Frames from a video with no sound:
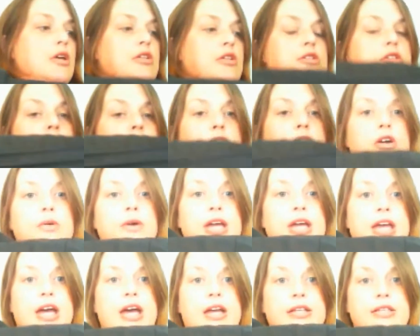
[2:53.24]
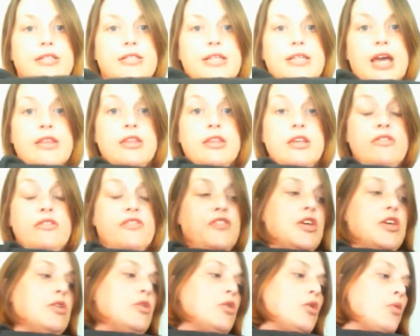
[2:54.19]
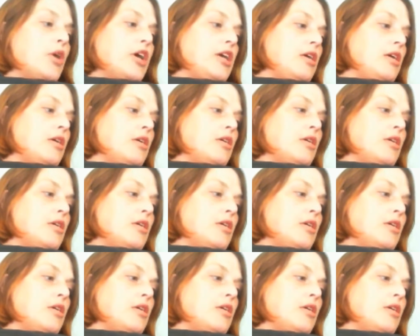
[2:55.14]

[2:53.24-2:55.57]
So they're quite handy, and they feel quite,